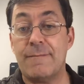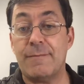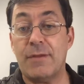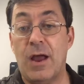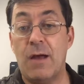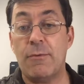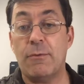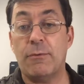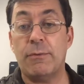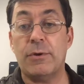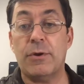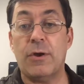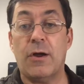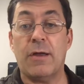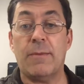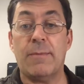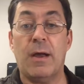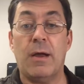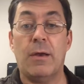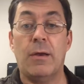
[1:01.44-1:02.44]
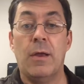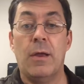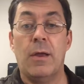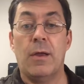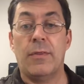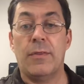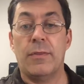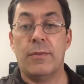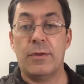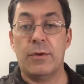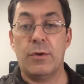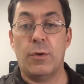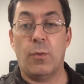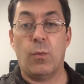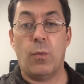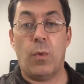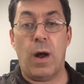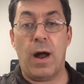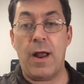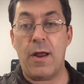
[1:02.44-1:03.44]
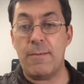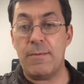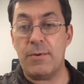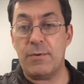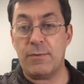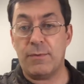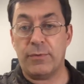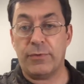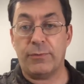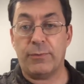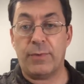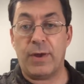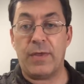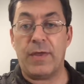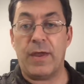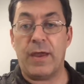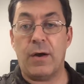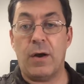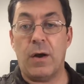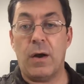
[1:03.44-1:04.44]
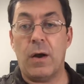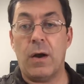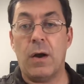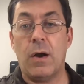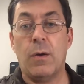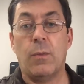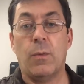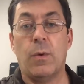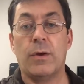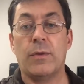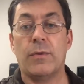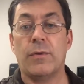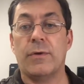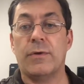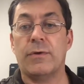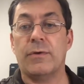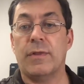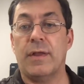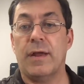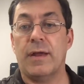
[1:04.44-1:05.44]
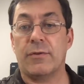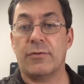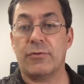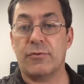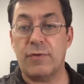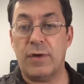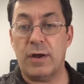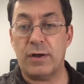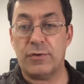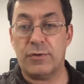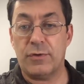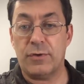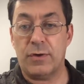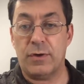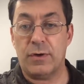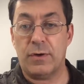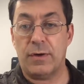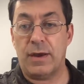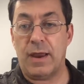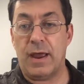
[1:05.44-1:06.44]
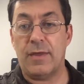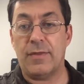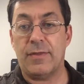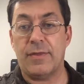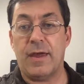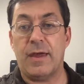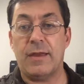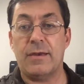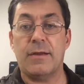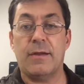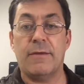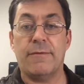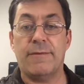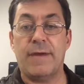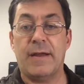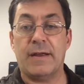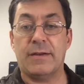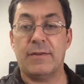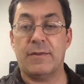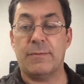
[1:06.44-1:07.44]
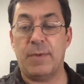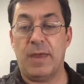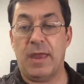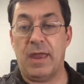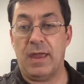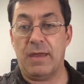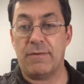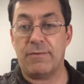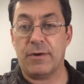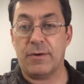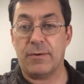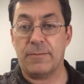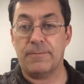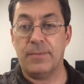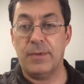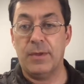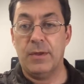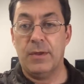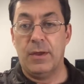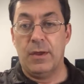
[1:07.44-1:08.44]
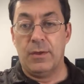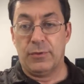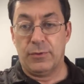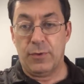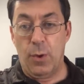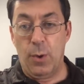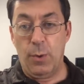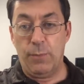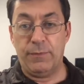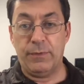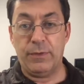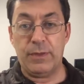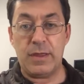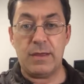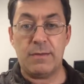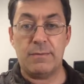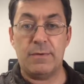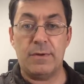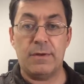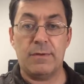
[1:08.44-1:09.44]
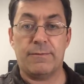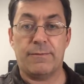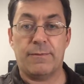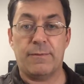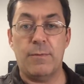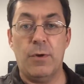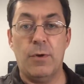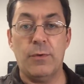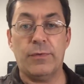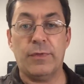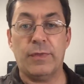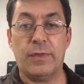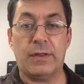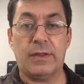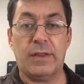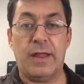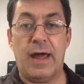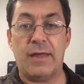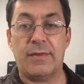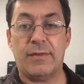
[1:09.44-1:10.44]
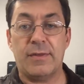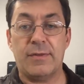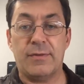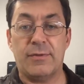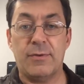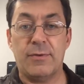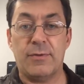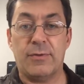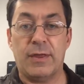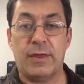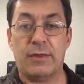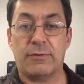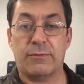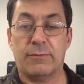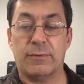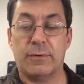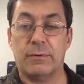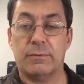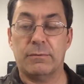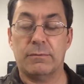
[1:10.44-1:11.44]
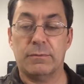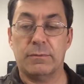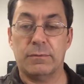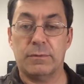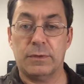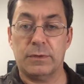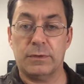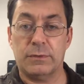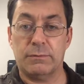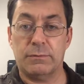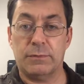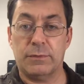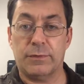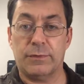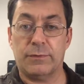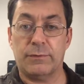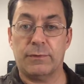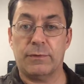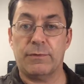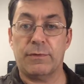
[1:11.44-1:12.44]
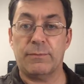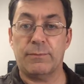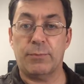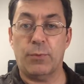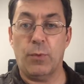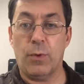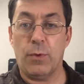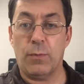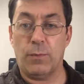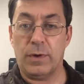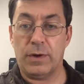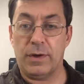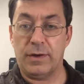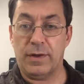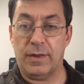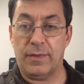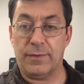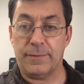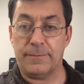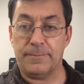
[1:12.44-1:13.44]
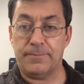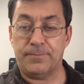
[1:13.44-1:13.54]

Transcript: time, we'll be talking about, why are minerals the way they are, what are their underlying structure, and how does that affect its behavior. So hopefully, for most of the class, these two things will sort of support one another.